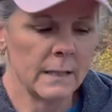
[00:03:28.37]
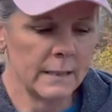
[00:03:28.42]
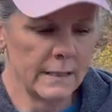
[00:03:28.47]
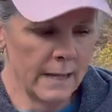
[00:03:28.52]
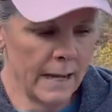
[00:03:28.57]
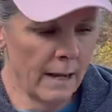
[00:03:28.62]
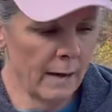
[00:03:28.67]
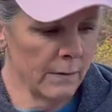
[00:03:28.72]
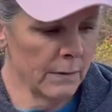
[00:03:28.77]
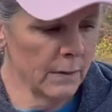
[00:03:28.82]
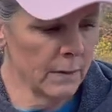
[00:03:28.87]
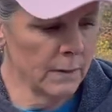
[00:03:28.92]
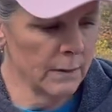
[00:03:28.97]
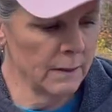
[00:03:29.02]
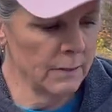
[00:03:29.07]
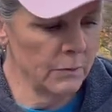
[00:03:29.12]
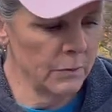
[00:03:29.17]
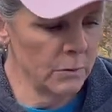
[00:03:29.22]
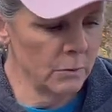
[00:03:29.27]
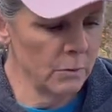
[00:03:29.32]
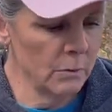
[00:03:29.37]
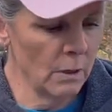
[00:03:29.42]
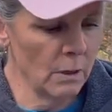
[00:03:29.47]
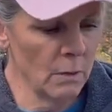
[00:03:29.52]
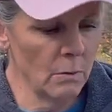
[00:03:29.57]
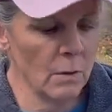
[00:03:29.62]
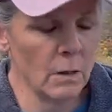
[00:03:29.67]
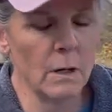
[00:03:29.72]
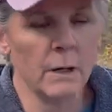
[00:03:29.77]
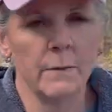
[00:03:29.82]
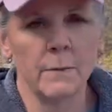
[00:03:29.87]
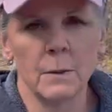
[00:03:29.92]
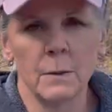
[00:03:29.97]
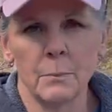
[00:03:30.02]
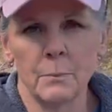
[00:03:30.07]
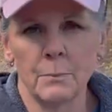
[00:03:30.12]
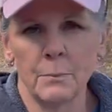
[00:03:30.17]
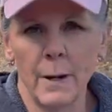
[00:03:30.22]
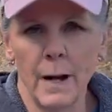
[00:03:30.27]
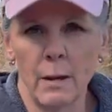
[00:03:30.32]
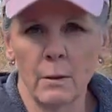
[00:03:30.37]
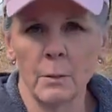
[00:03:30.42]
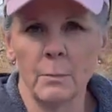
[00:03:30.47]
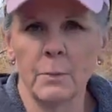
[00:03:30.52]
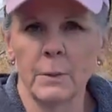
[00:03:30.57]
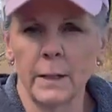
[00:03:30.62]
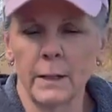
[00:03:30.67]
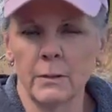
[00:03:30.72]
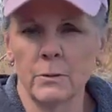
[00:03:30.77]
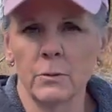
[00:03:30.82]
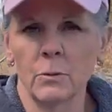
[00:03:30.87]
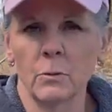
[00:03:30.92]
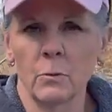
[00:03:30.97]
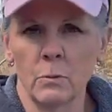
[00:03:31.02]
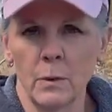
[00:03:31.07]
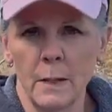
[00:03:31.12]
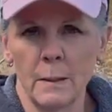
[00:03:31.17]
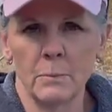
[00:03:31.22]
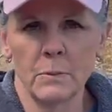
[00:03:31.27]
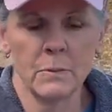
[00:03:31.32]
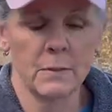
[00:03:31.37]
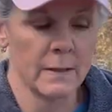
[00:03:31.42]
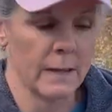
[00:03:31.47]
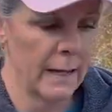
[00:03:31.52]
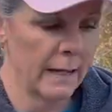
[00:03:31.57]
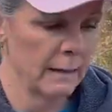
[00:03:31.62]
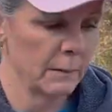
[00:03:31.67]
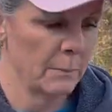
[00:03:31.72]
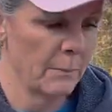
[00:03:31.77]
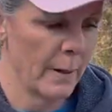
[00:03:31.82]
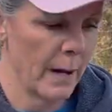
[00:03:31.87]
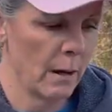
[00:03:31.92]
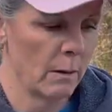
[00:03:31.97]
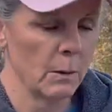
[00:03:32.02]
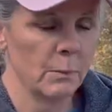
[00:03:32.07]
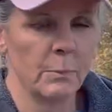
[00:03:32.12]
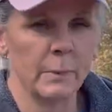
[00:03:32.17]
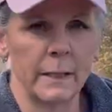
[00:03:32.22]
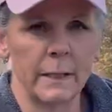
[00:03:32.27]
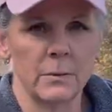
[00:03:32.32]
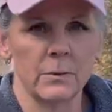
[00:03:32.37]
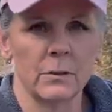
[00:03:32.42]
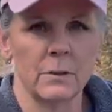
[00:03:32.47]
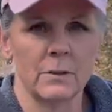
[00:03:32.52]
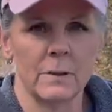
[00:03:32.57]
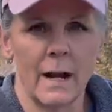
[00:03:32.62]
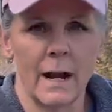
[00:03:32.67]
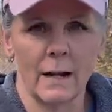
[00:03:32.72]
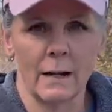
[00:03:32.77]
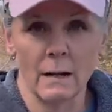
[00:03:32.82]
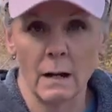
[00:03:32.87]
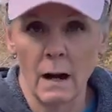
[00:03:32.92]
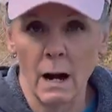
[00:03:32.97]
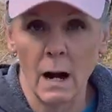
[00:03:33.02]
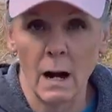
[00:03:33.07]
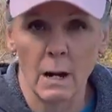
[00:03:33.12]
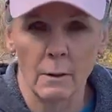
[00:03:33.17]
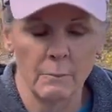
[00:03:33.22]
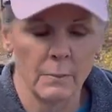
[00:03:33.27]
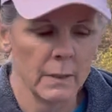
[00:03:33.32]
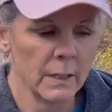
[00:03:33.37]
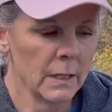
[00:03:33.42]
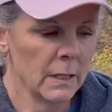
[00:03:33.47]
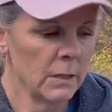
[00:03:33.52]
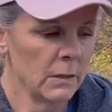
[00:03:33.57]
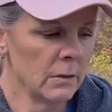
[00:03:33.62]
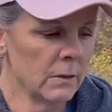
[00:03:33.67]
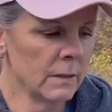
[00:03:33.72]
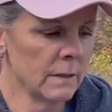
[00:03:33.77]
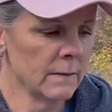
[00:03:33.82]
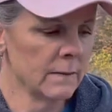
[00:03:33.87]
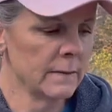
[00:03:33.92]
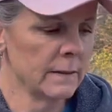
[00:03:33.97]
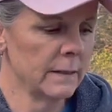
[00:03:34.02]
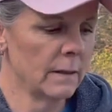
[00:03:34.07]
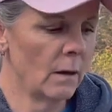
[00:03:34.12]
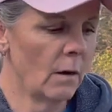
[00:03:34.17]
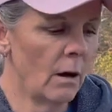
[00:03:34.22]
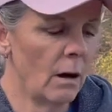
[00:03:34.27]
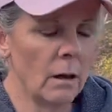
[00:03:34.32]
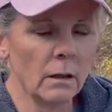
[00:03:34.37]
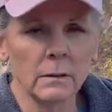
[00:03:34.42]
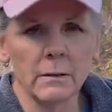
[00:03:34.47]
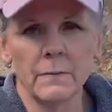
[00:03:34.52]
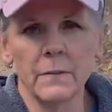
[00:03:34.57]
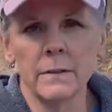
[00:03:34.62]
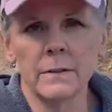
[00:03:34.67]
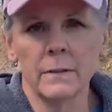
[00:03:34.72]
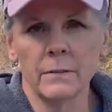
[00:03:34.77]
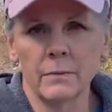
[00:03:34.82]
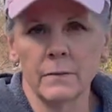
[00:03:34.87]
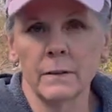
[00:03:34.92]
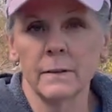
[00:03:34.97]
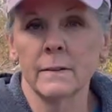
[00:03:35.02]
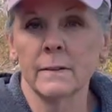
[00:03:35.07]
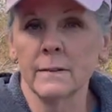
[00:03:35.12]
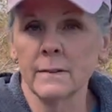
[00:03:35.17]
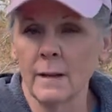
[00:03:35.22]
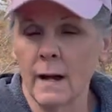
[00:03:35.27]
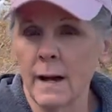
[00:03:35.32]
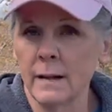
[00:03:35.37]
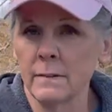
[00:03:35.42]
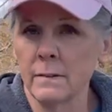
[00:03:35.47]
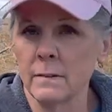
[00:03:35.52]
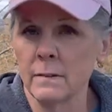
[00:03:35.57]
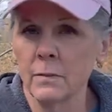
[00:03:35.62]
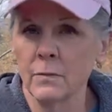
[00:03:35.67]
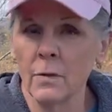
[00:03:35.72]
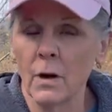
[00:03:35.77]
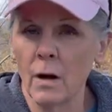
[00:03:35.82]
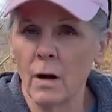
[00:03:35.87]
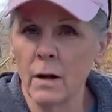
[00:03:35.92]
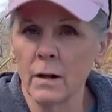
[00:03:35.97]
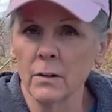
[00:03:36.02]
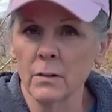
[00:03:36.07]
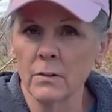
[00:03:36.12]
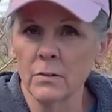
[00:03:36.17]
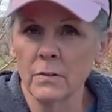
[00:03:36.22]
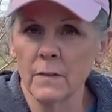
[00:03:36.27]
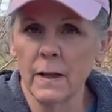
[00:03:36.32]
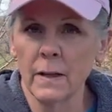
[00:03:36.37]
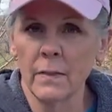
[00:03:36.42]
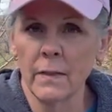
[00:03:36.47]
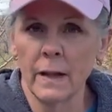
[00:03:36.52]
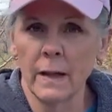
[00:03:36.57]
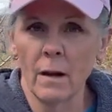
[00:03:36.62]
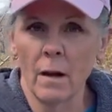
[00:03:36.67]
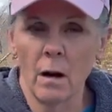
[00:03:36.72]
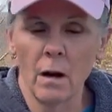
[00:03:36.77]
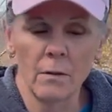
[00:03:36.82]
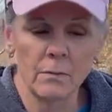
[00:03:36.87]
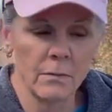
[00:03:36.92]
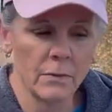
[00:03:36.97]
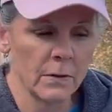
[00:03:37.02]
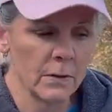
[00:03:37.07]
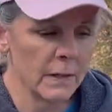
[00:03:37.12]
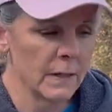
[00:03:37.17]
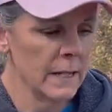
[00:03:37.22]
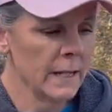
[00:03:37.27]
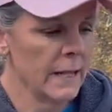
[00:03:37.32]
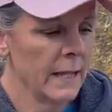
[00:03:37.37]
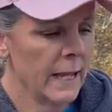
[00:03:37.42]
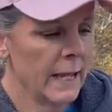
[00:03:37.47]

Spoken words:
Now, if you go on the Power Planter website, powerplanter.com, you can see all of the different sizes of augers that they offer.